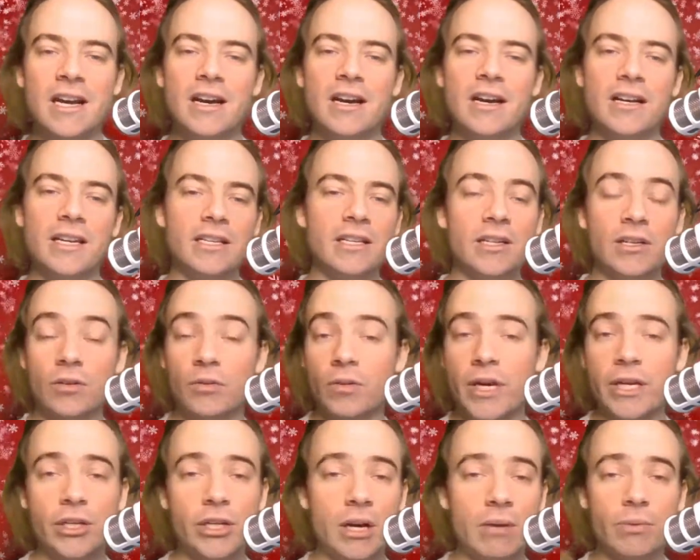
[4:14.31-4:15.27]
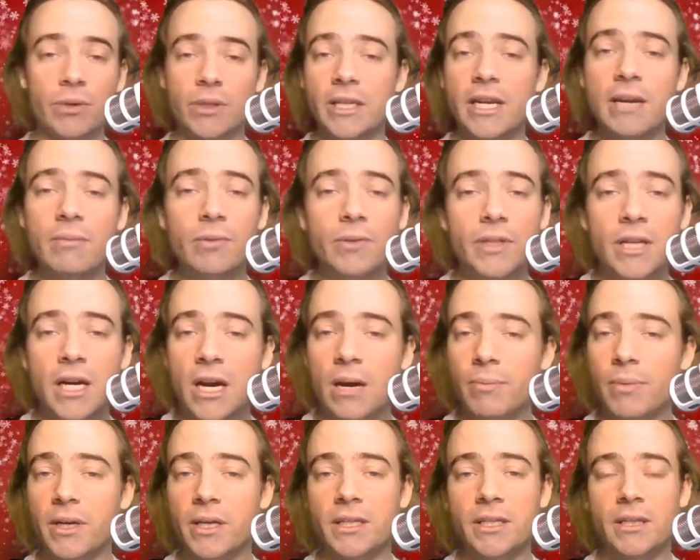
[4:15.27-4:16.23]
Uh, he did a great job with table
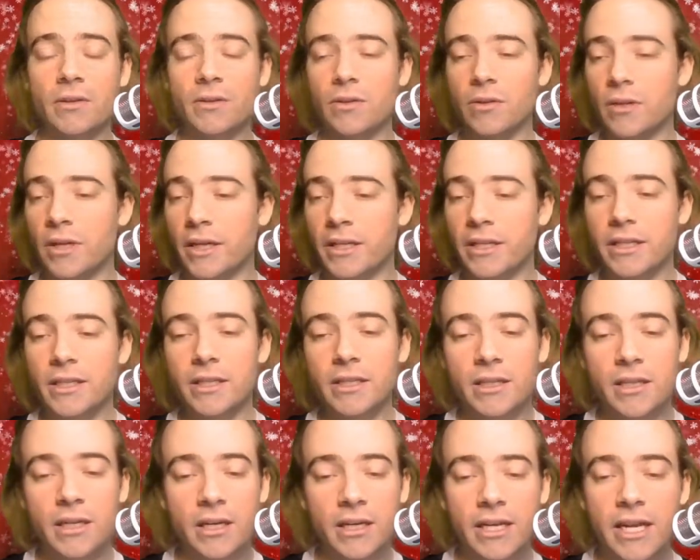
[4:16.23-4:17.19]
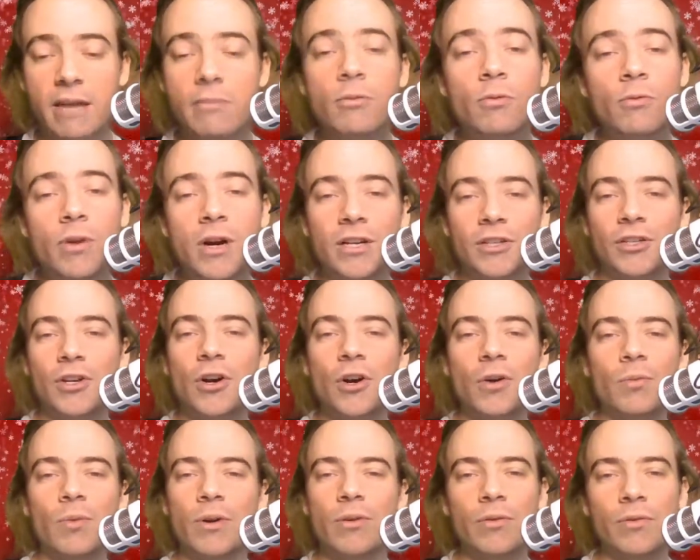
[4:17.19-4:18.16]
topics. I also liked his uh, Game & Watch
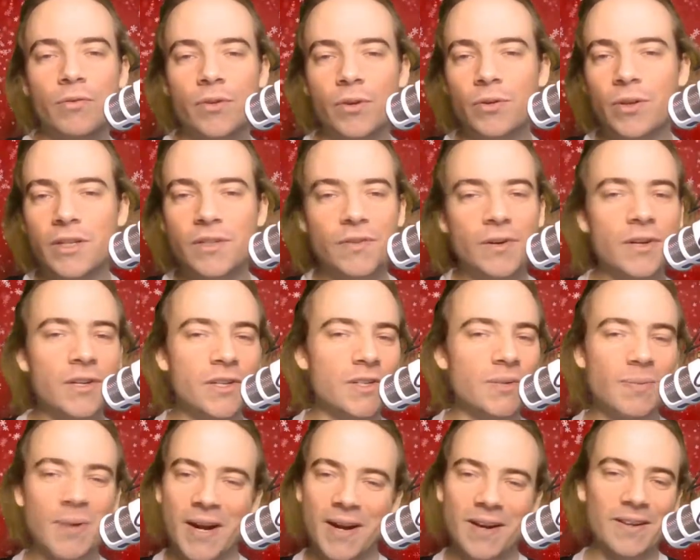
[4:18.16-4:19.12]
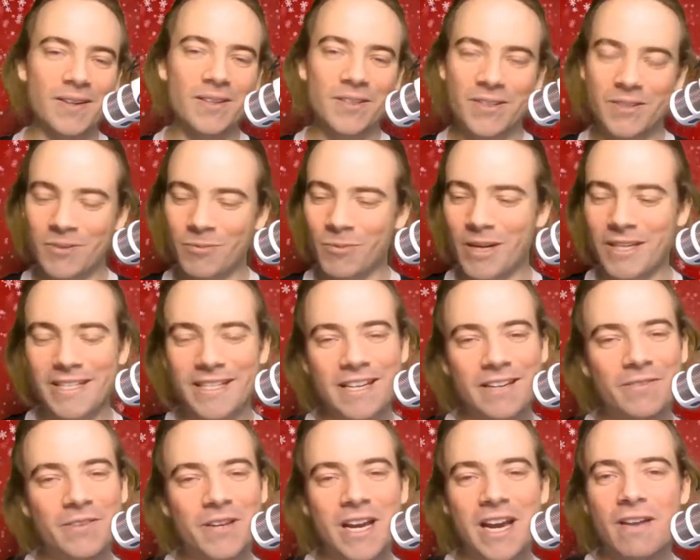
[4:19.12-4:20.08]
hardware review. That's very inspired. You should watch that
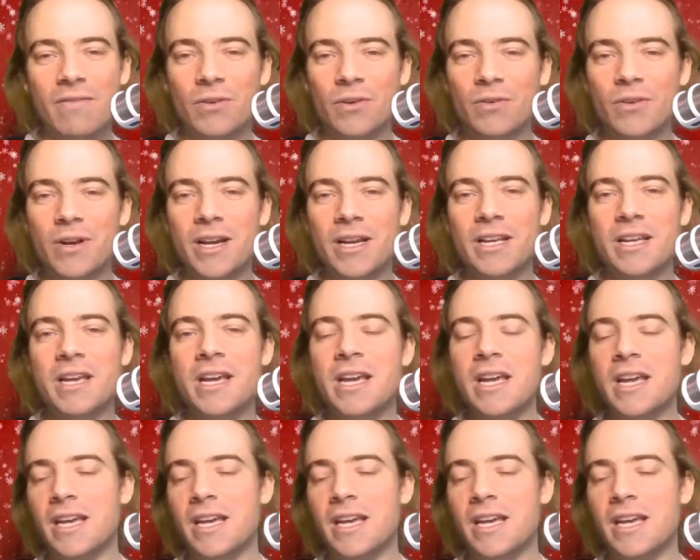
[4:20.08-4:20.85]
if you haven't already.